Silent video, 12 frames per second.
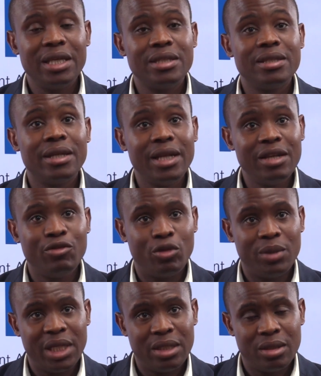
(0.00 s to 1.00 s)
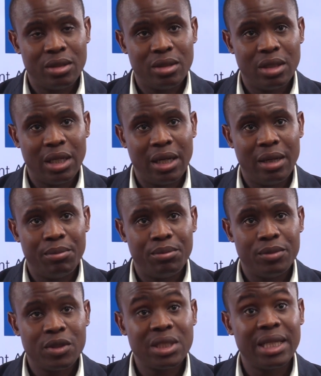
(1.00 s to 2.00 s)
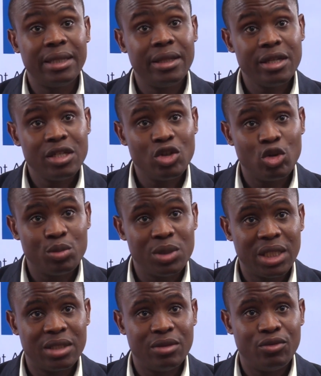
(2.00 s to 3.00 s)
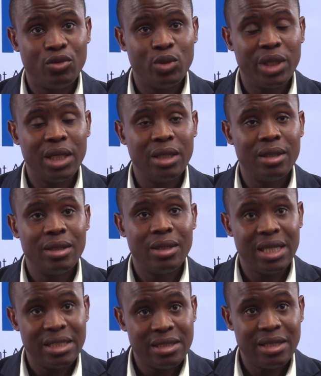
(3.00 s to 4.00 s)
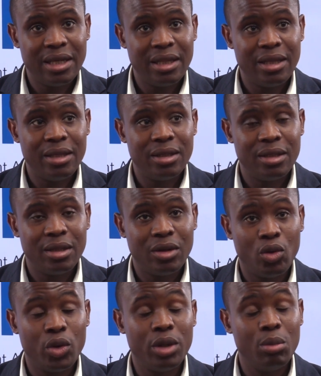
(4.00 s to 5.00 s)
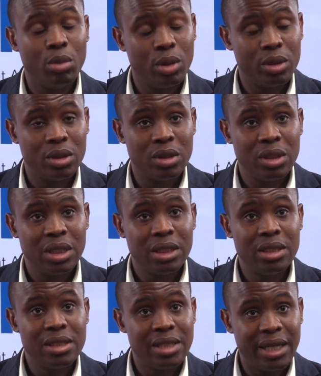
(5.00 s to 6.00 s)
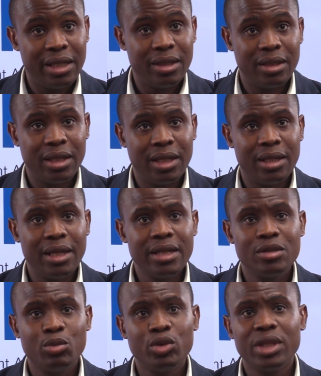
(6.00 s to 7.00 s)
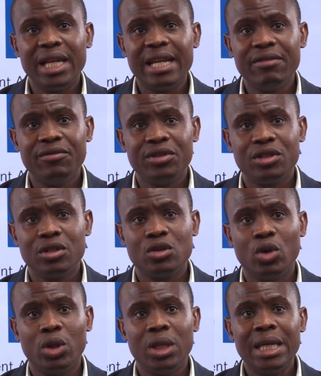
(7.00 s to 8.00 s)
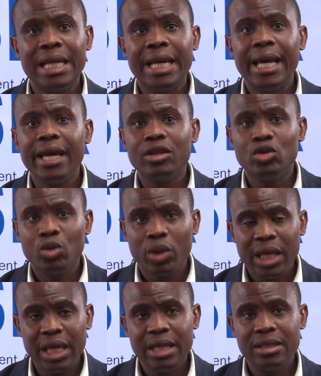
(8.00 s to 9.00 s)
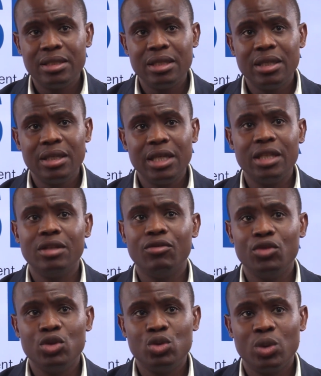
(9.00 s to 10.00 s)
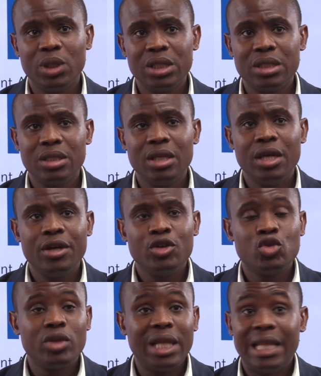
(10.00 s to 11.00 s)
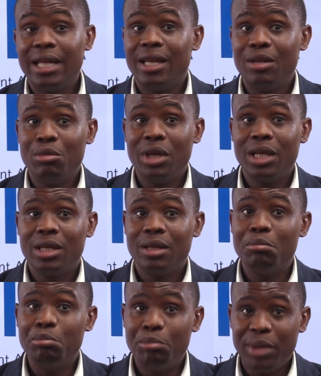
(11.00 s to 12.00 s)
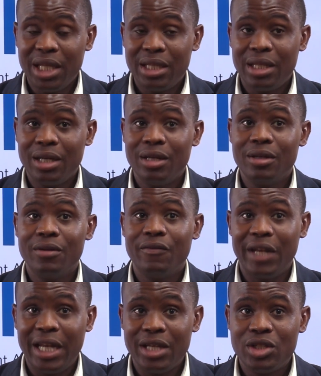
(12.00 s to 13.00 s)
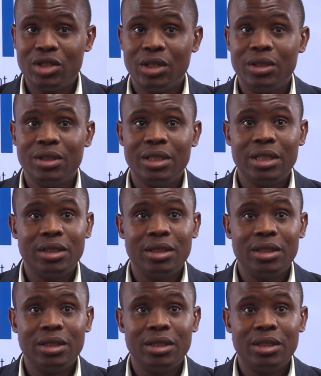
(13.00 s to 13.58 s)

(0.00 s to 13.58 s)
it's really from that strategic objective where NaSIA then, or the board, decided that let's put an emphasis on educating individuals so that they can make better financial